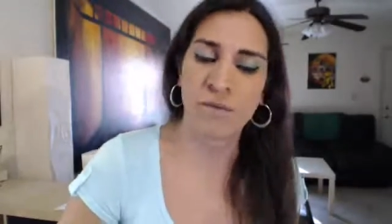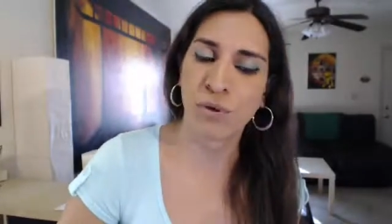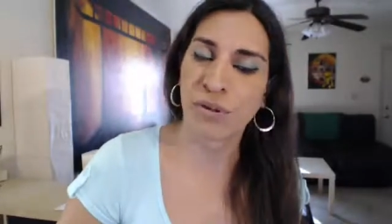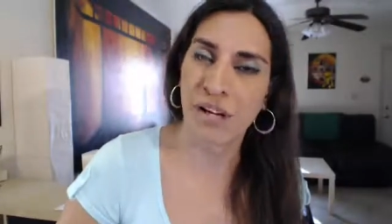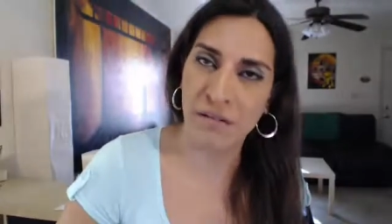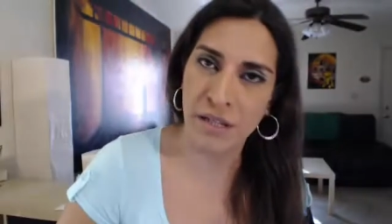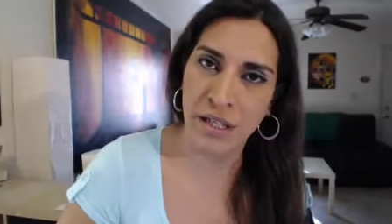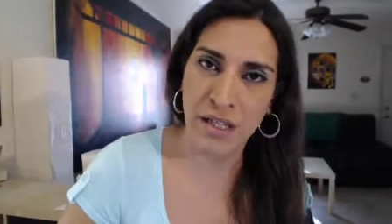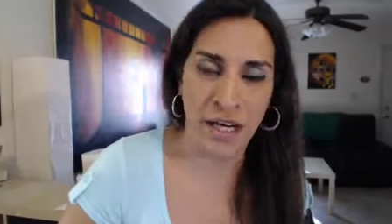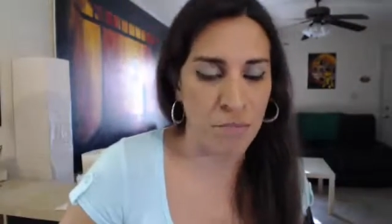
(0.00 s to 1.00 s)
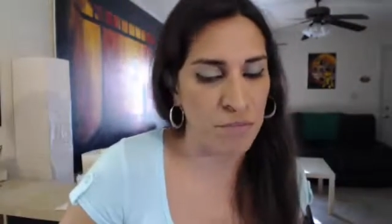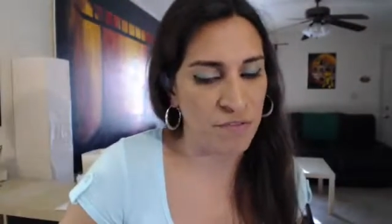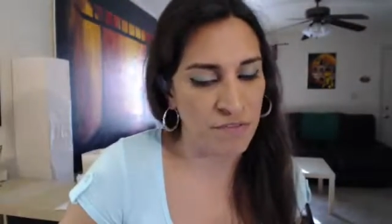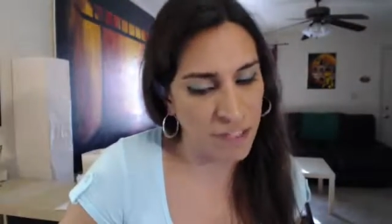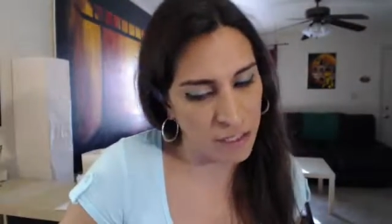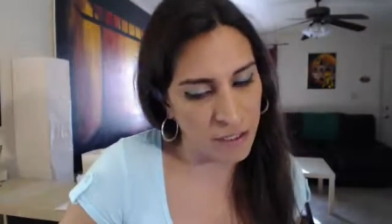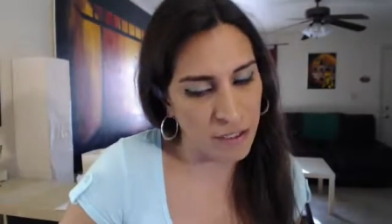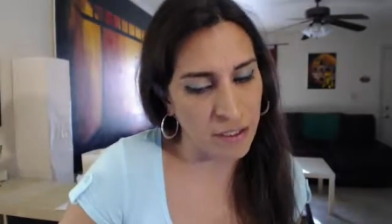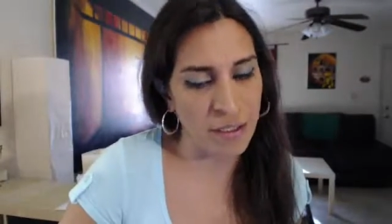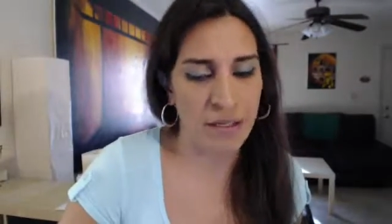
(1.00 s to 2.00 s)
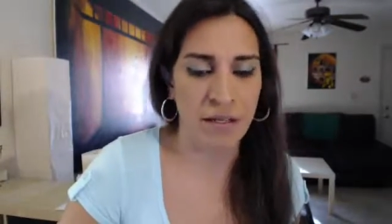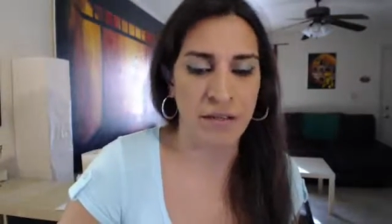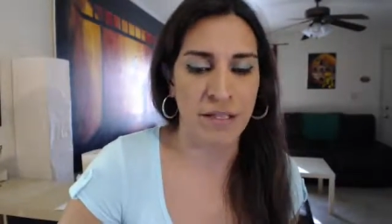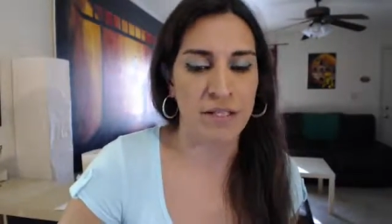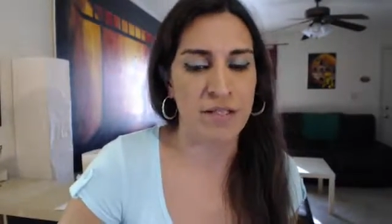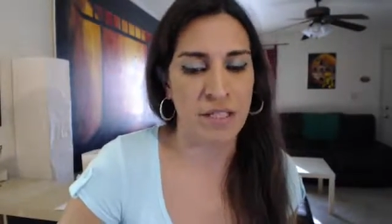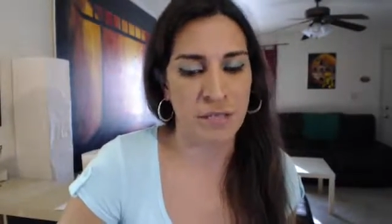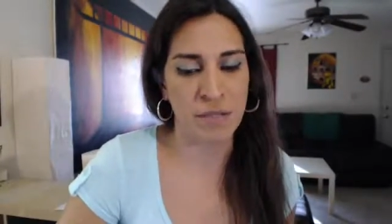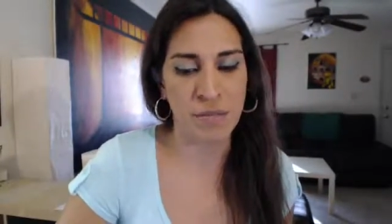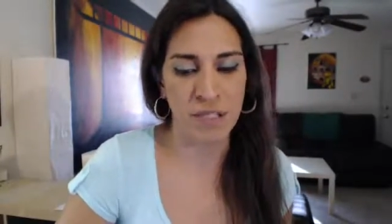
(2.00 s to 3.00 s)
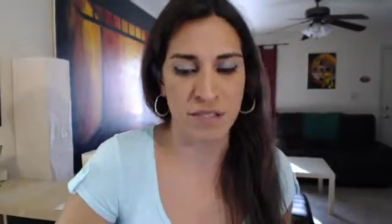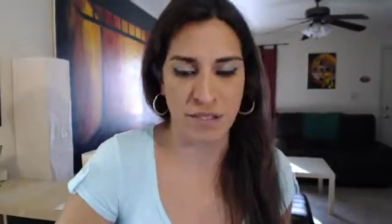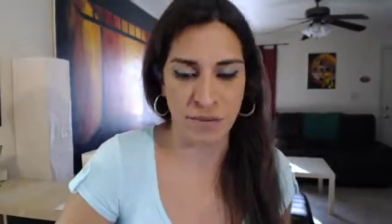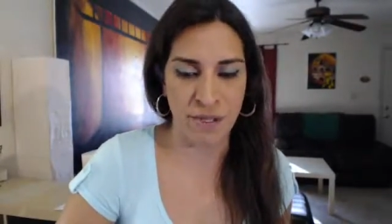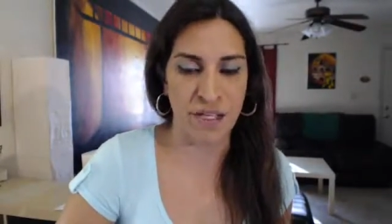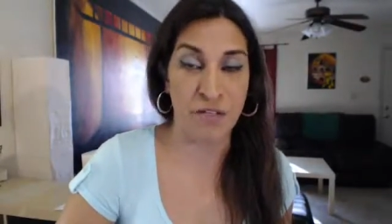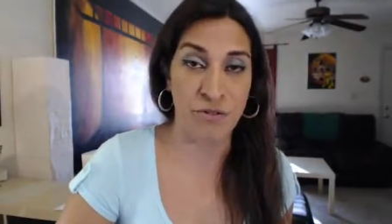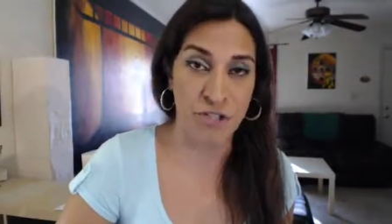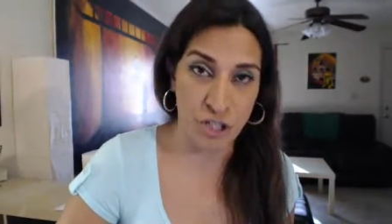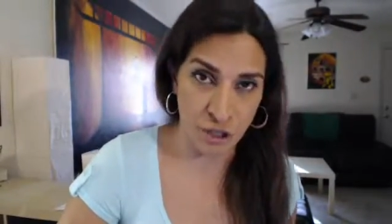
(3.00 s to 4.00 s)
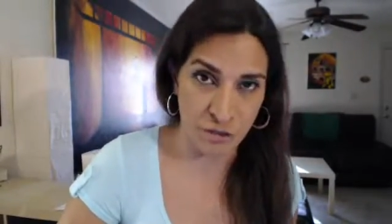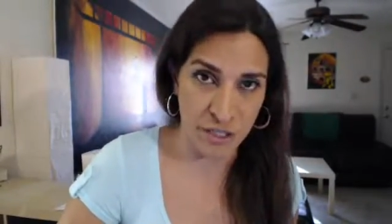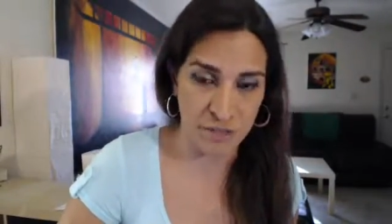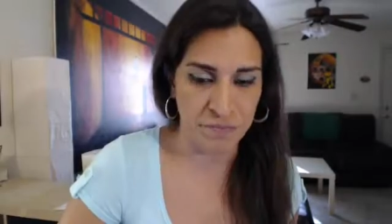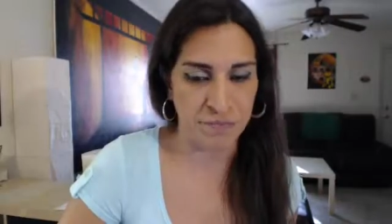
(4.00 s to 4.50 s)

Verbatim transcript: vulgarity, and profanity the entertainment media is throwing at your children.